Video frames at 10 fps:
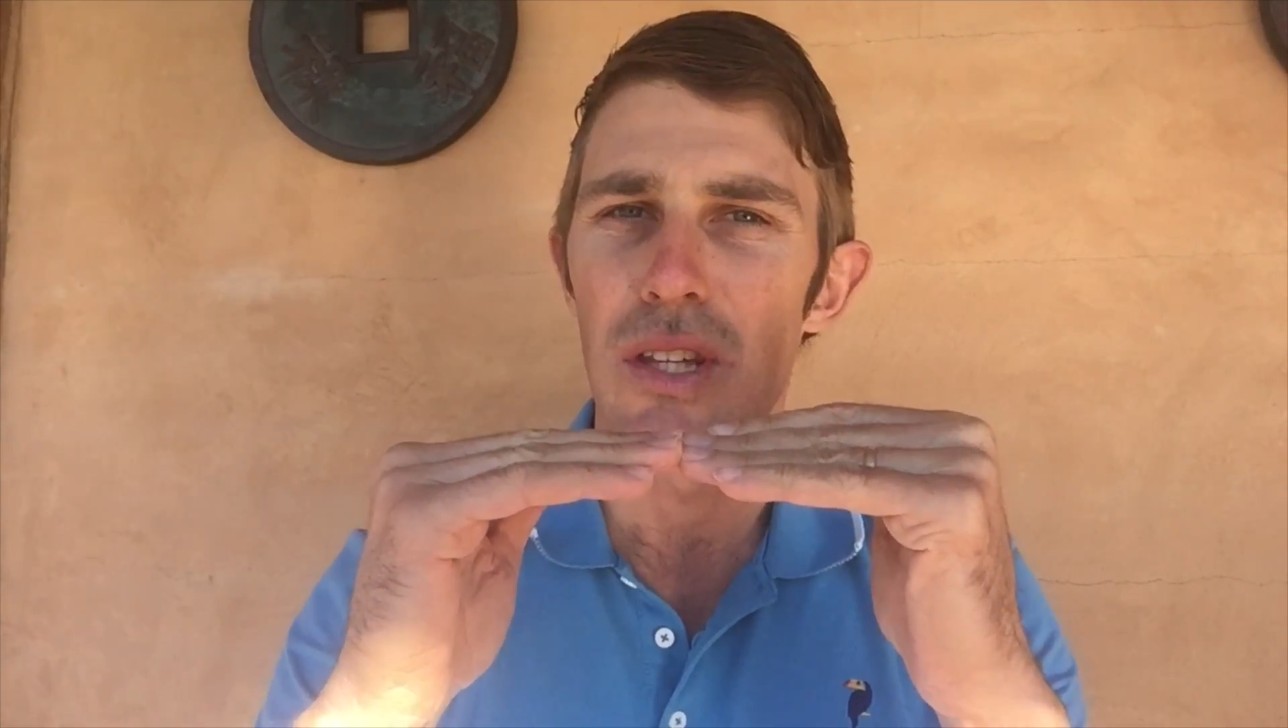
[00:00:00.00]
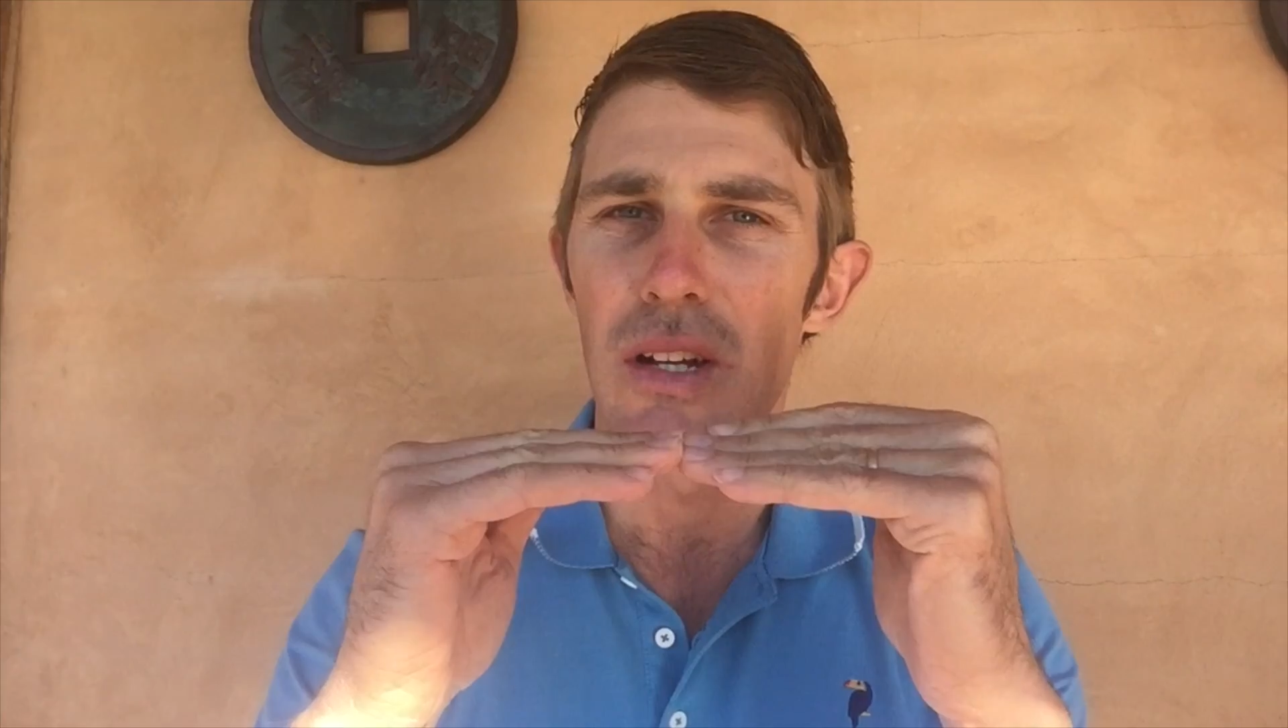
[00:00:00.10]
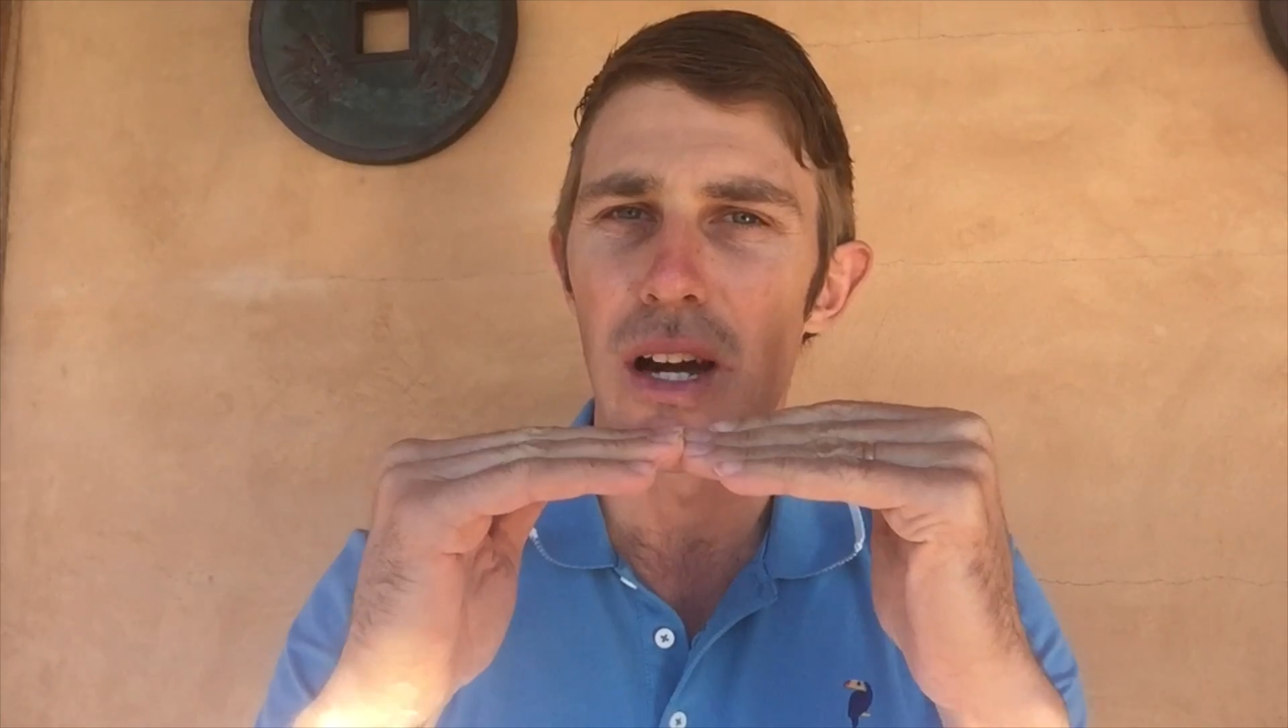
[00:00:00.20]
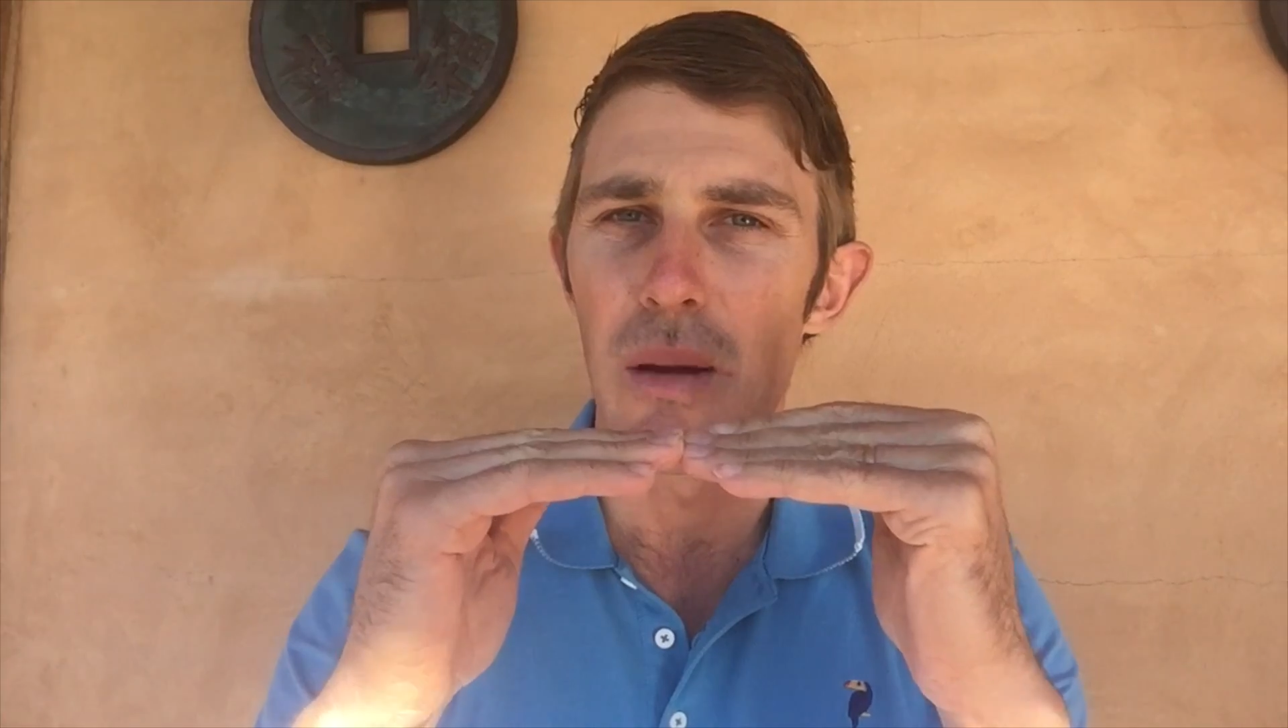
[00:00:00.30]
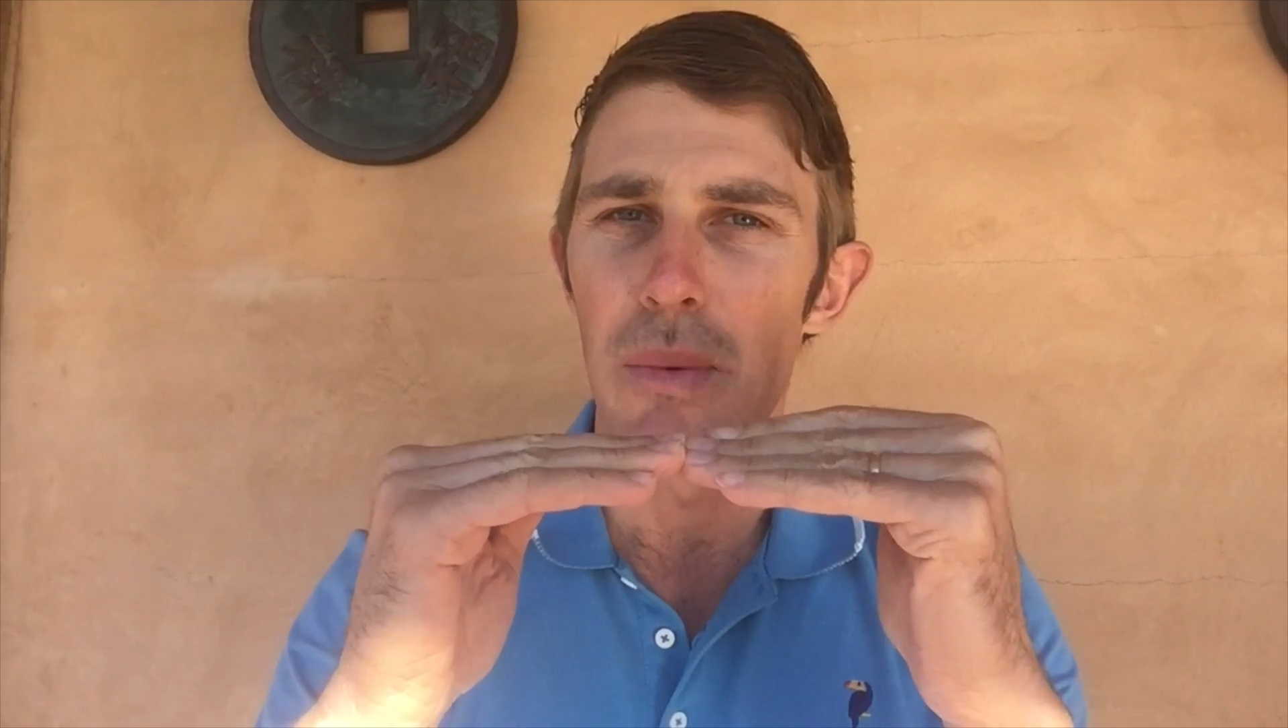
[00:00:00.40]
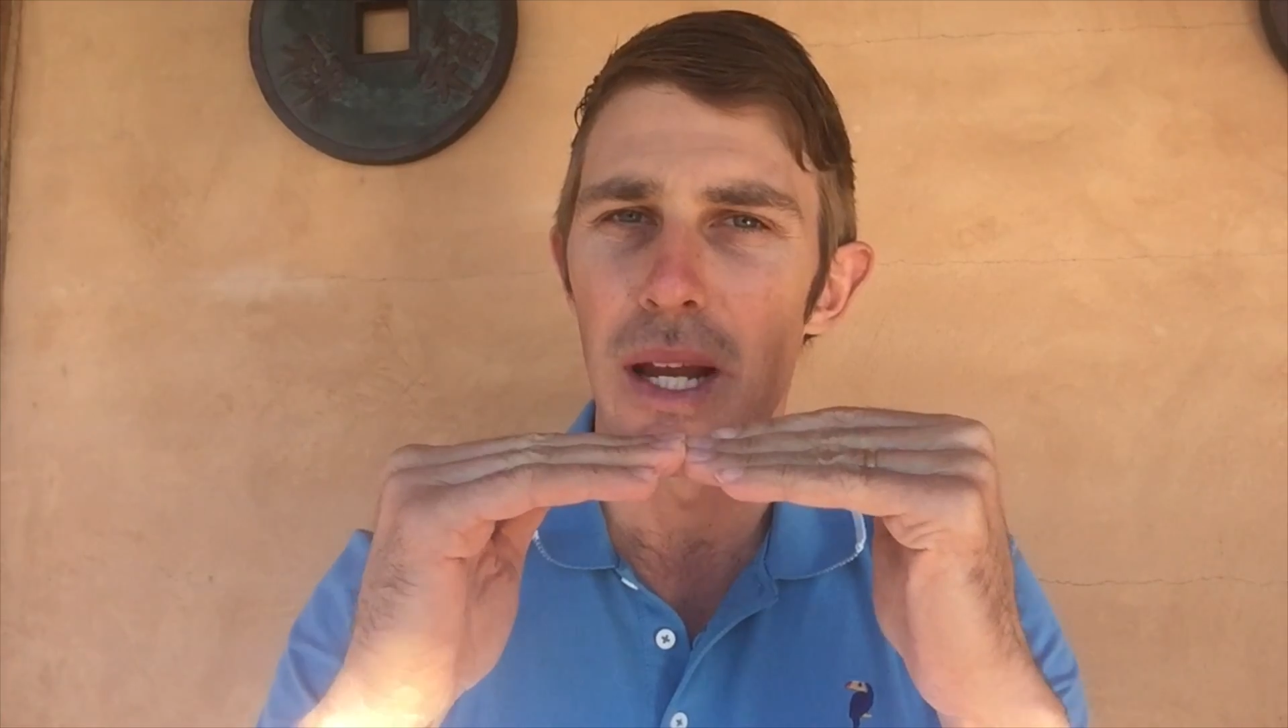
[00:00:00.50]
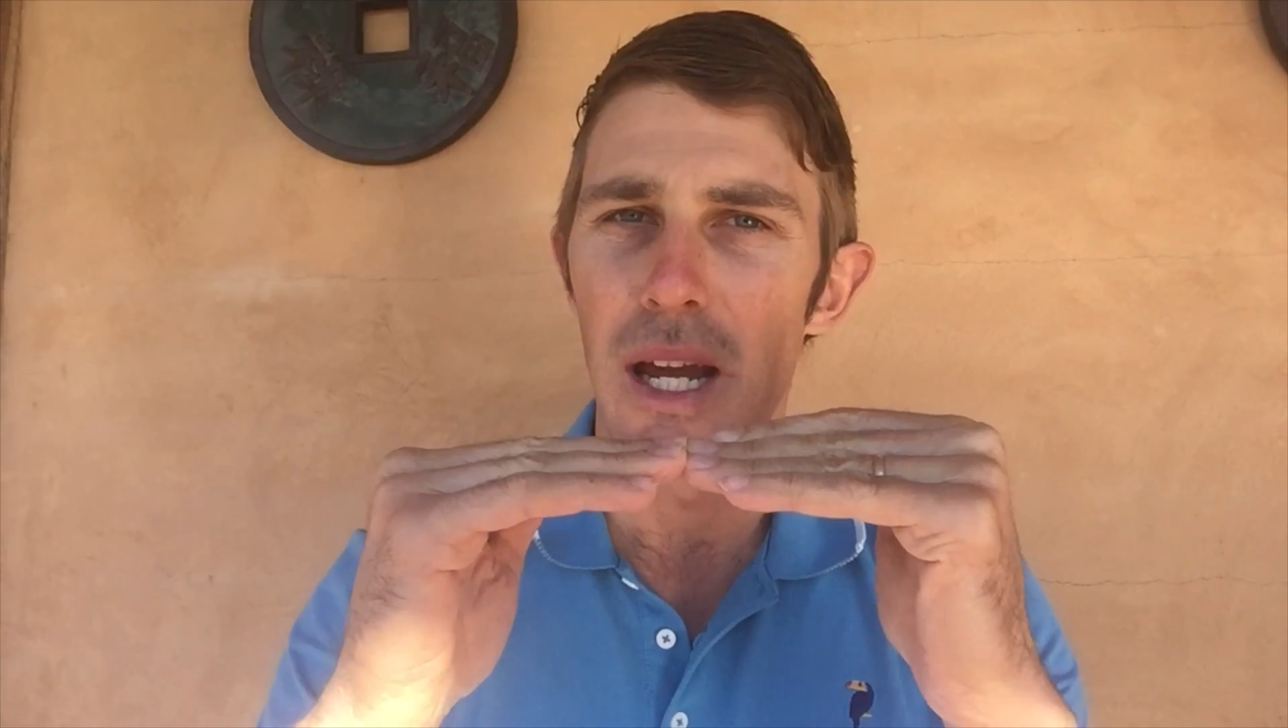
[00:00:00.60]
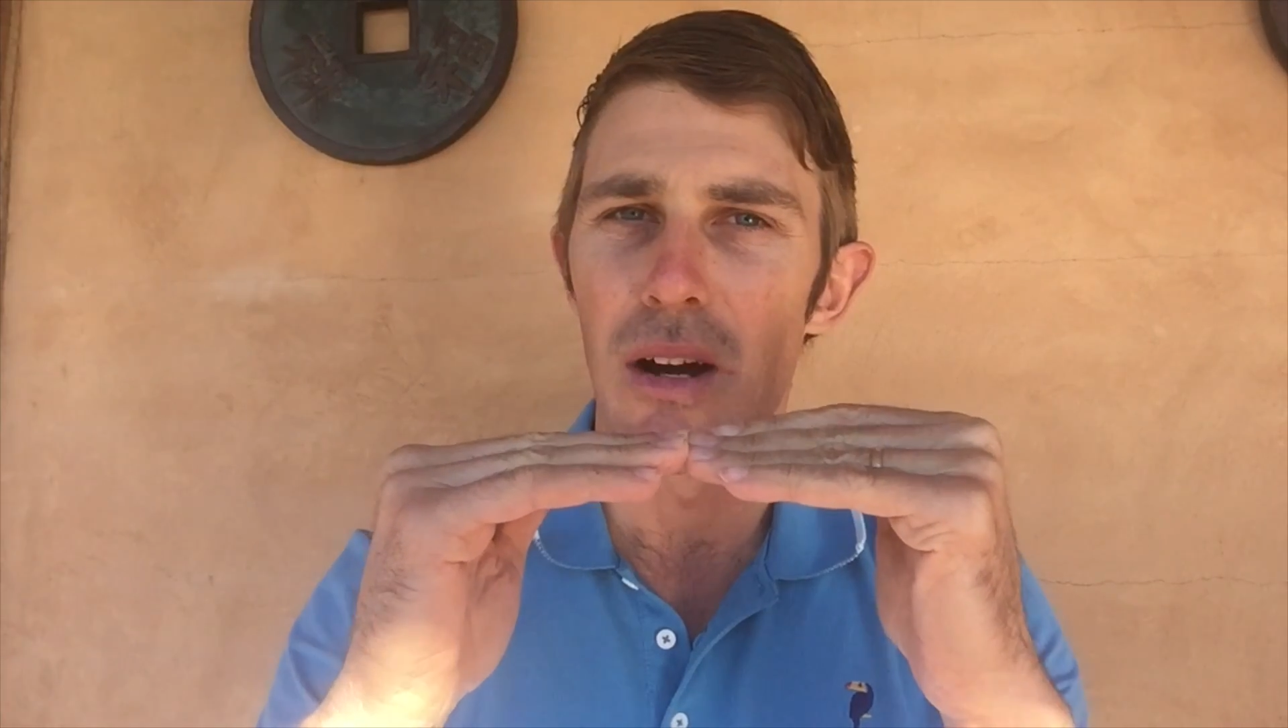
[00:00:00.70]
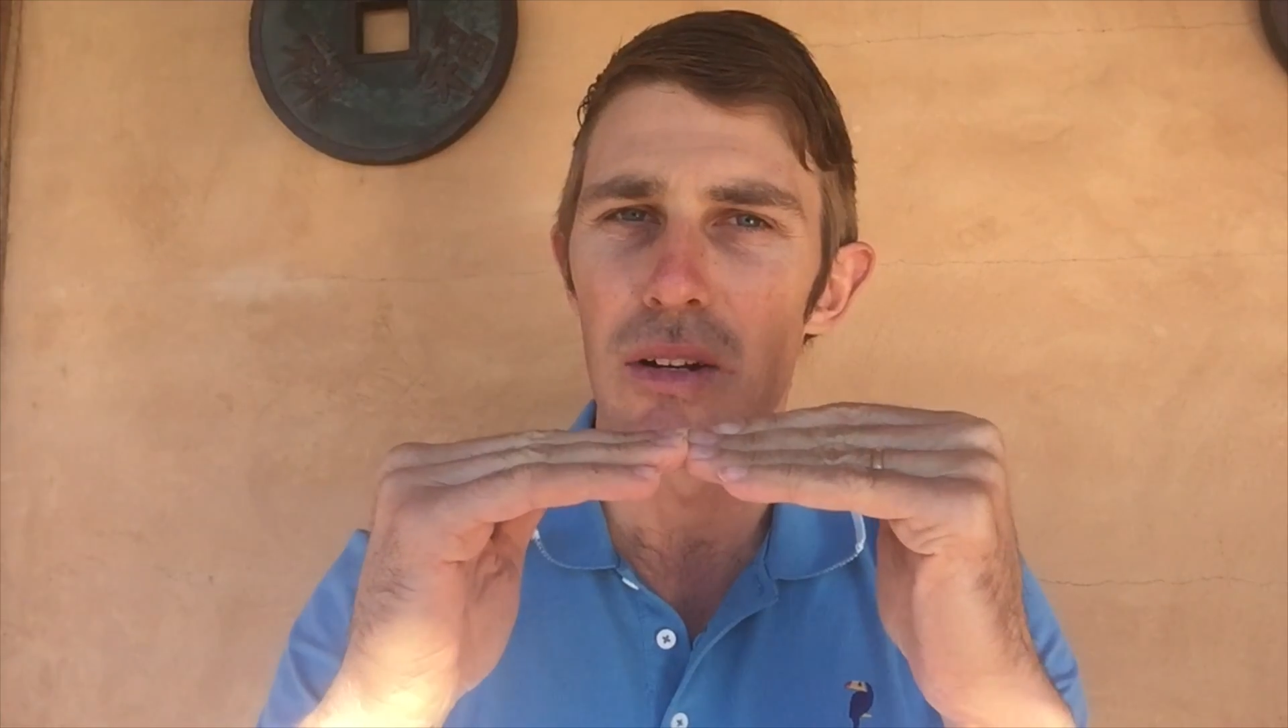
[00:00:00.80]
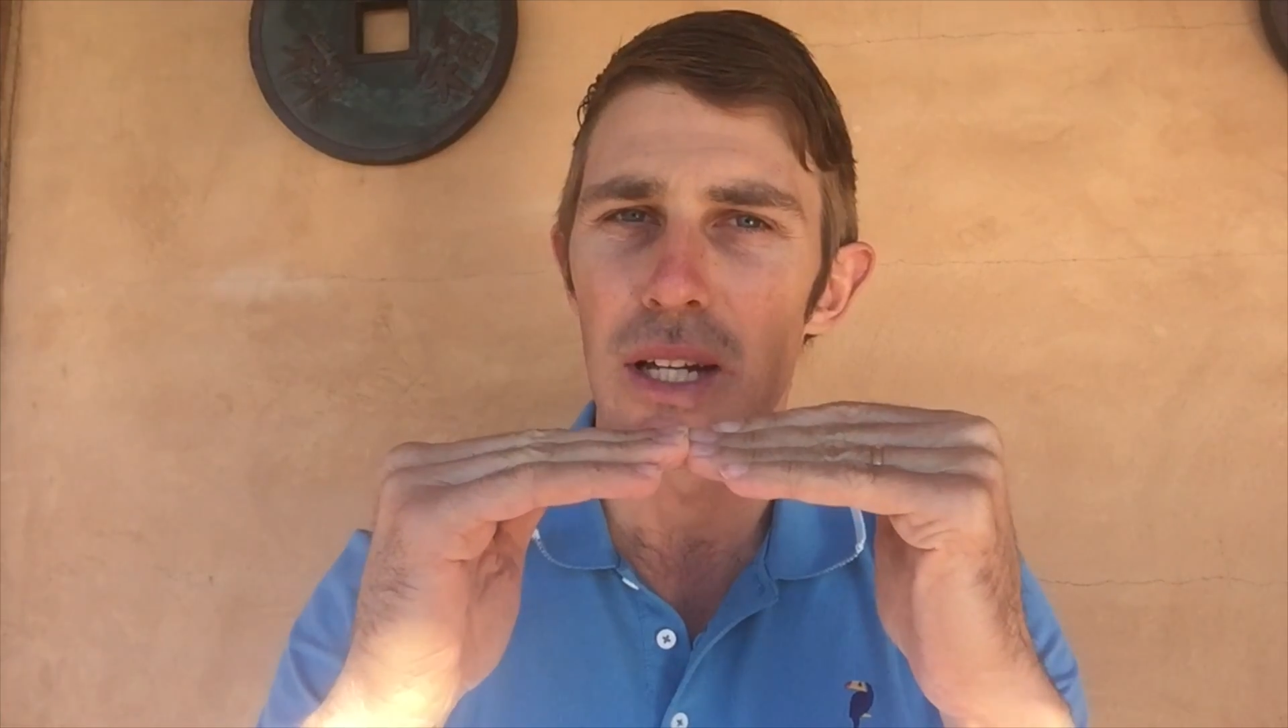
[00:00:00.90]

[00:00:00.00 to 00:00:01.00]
that I am now